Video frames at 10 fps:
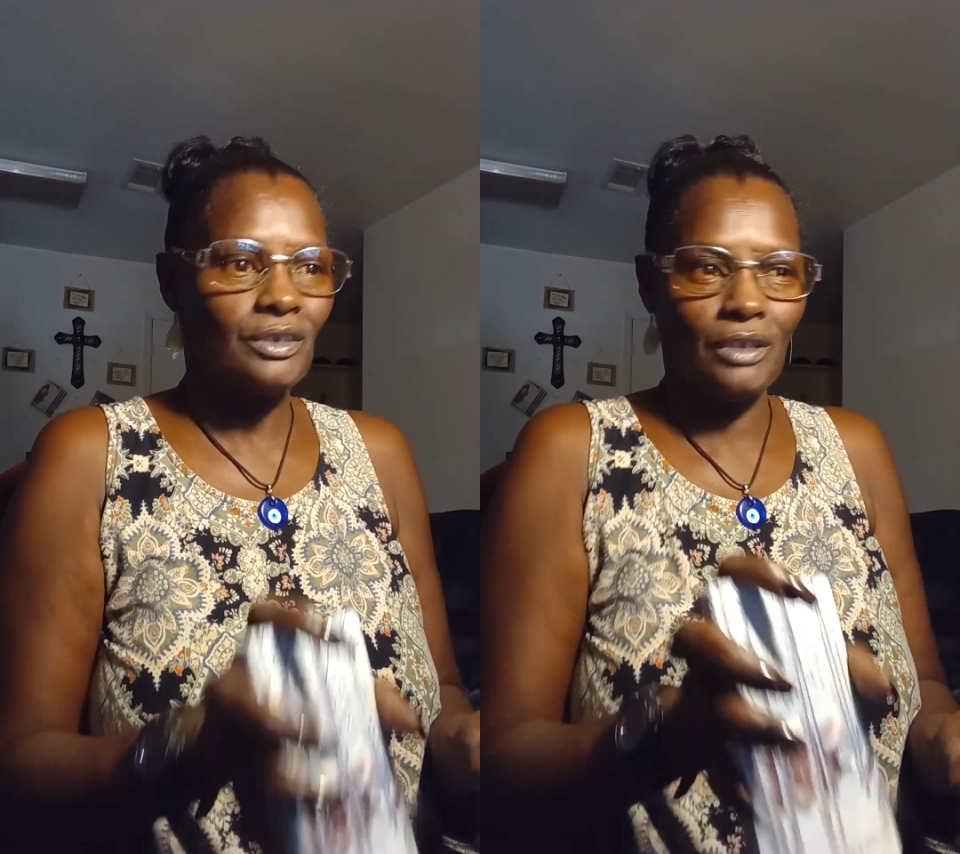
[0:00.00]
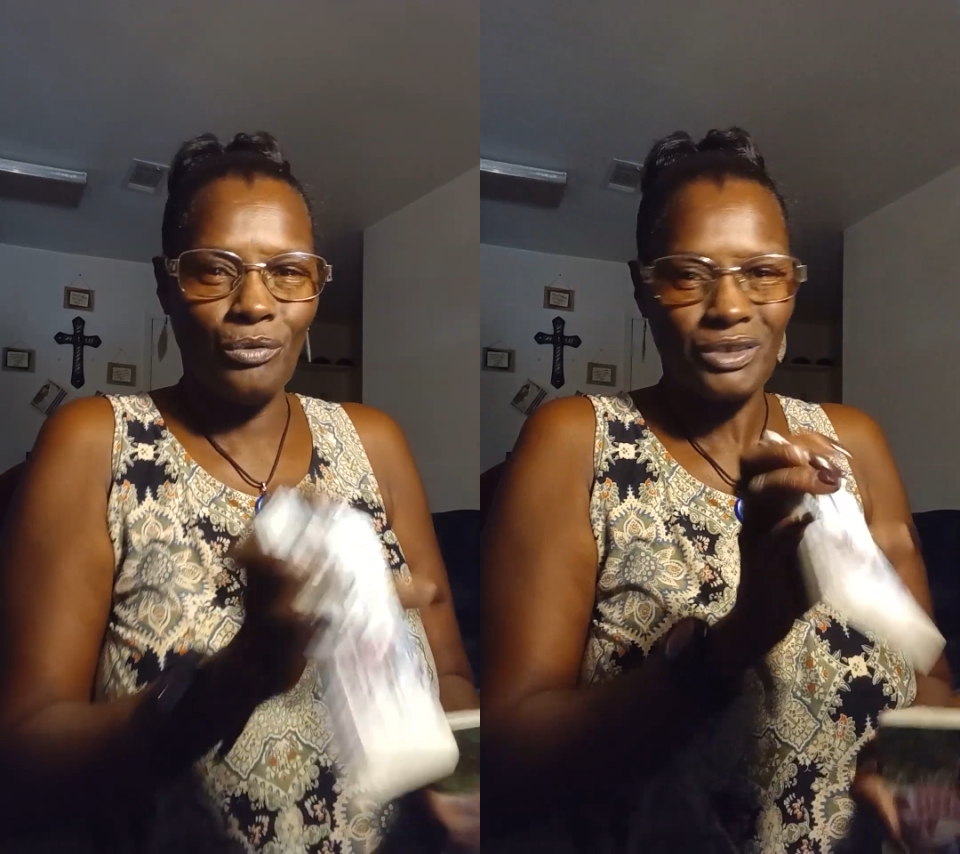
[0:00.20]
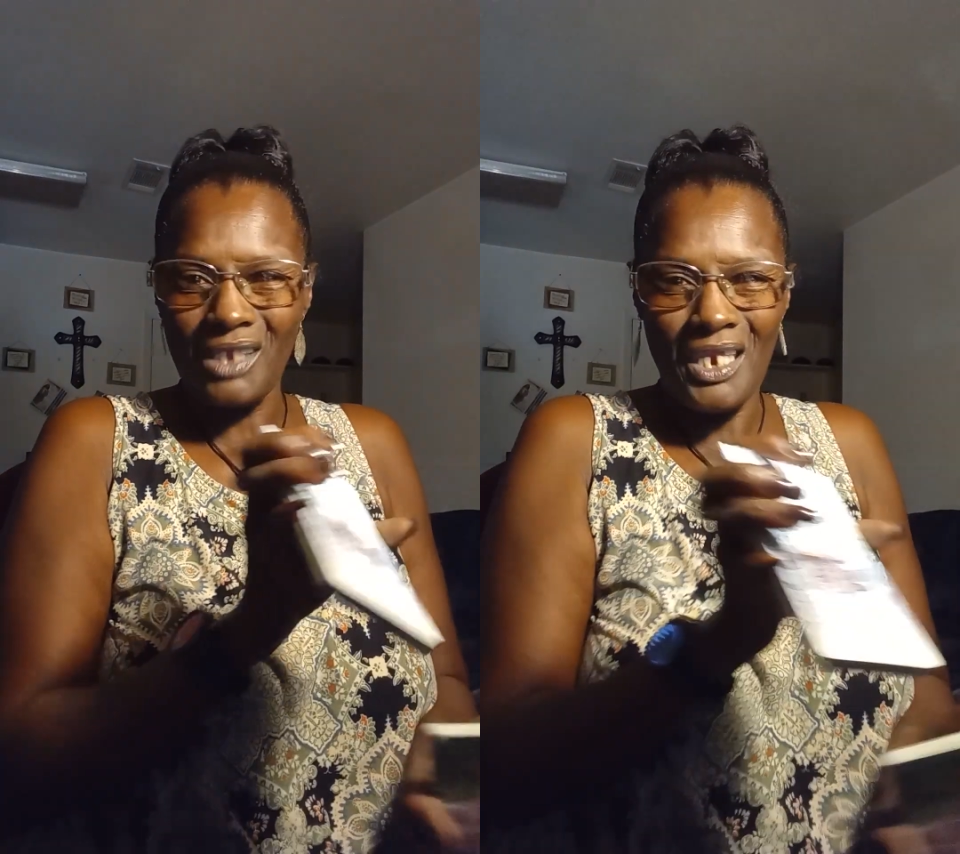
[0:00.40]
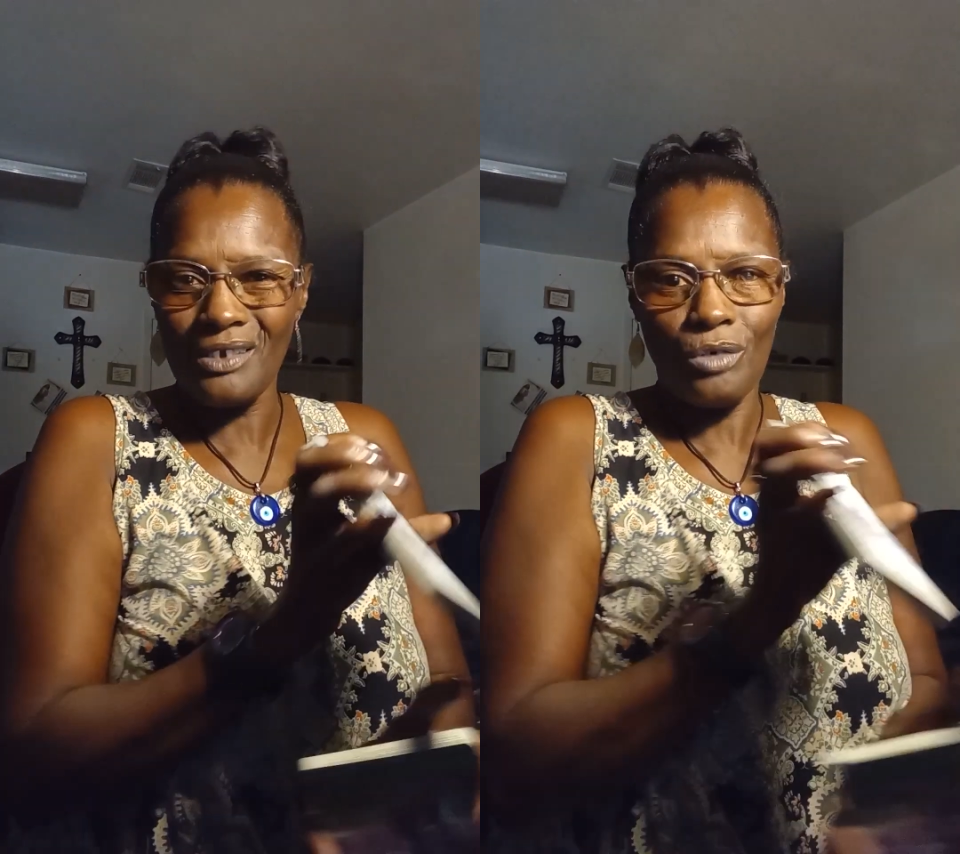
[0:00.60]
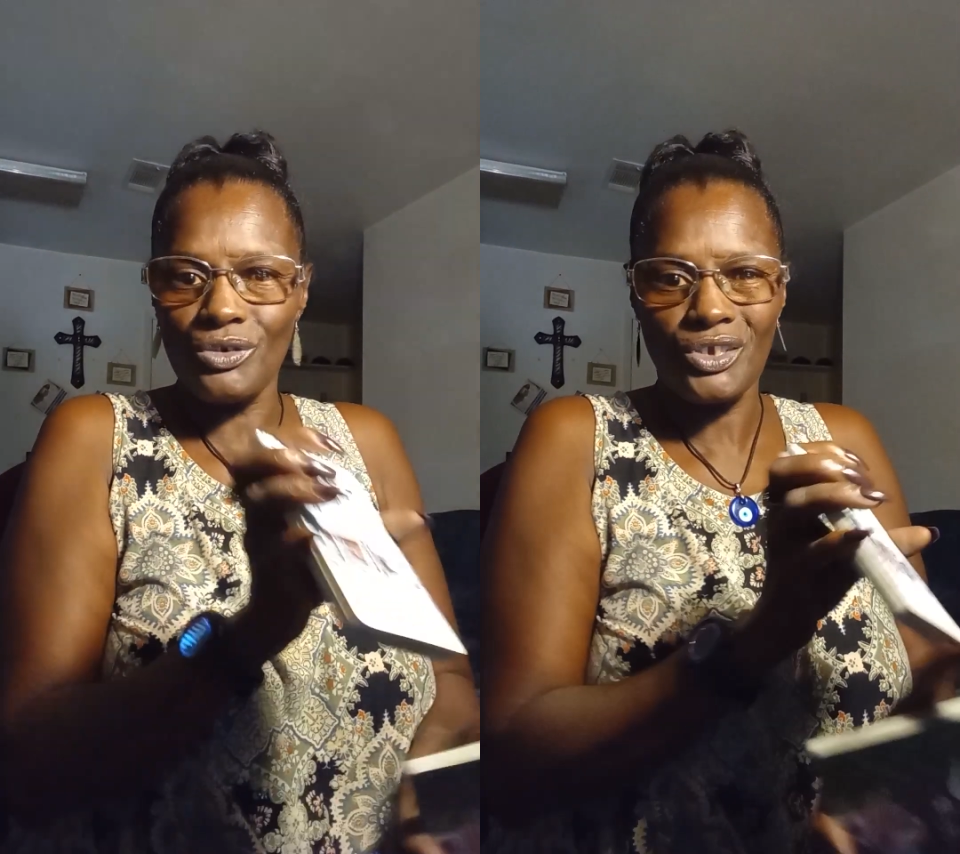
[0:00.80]
don't take
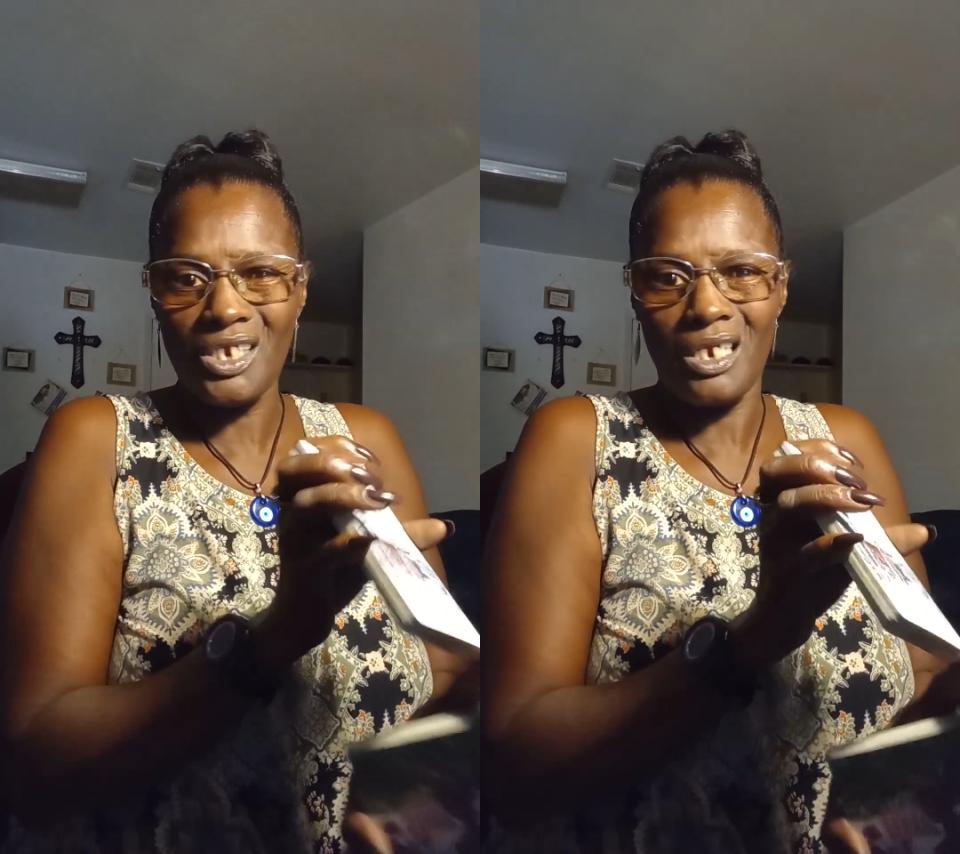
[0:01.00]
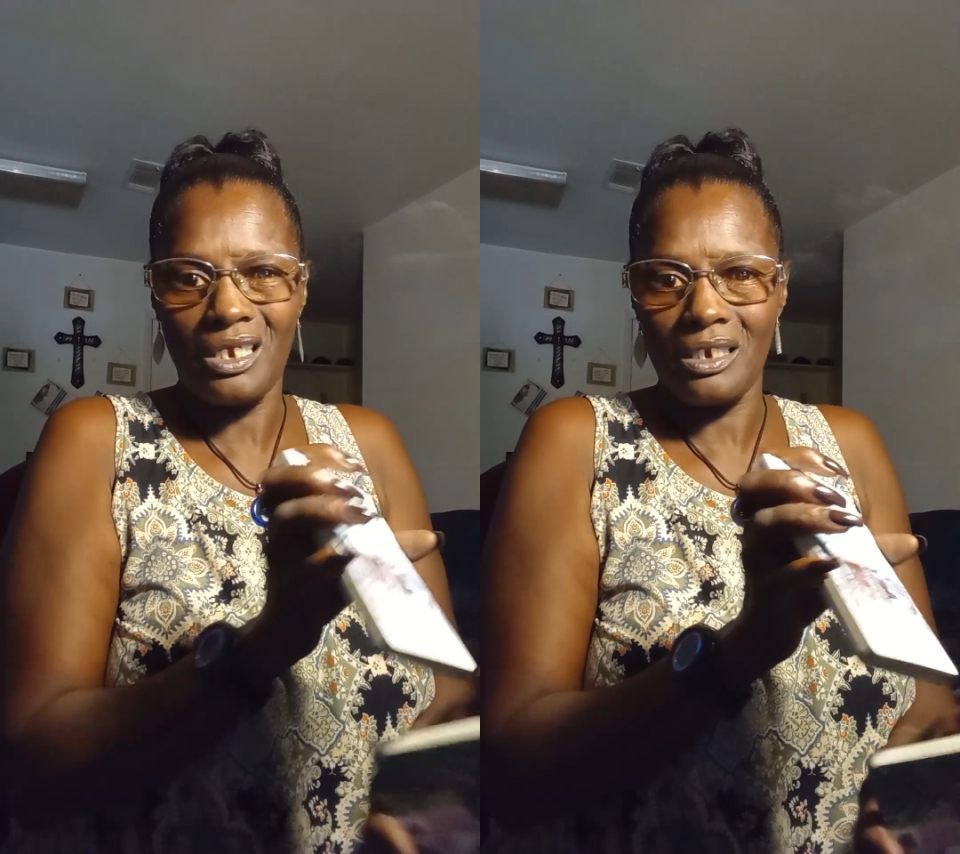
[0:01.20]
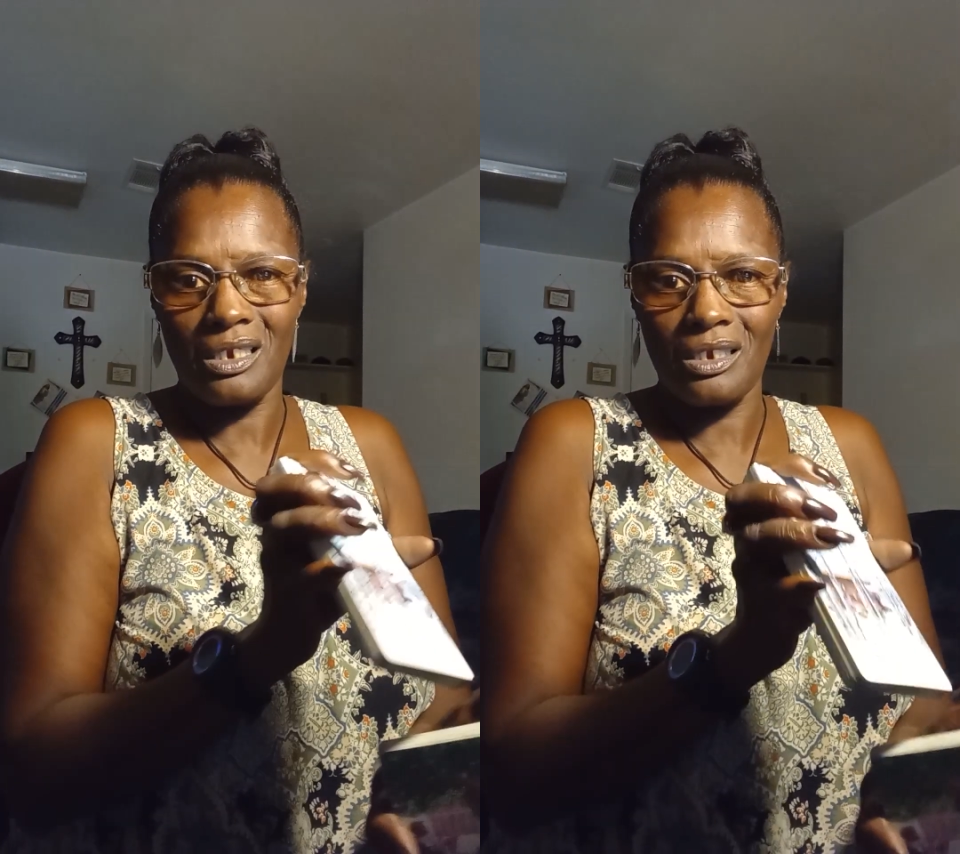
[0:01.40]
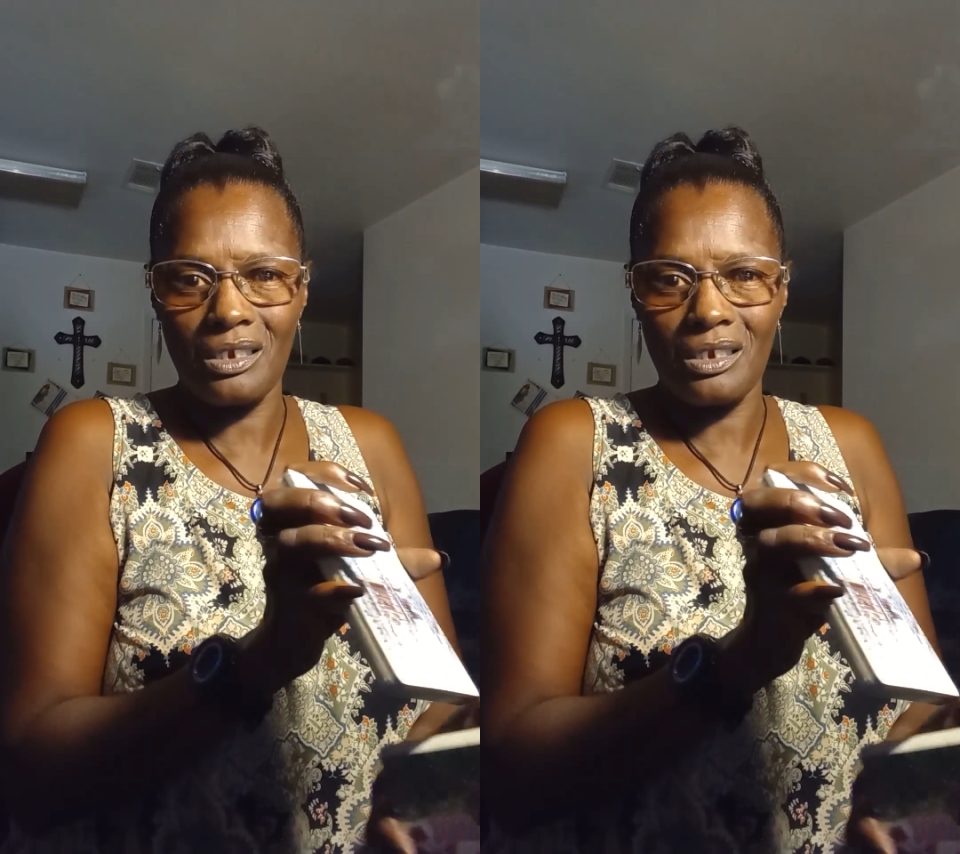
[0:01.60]
no shit.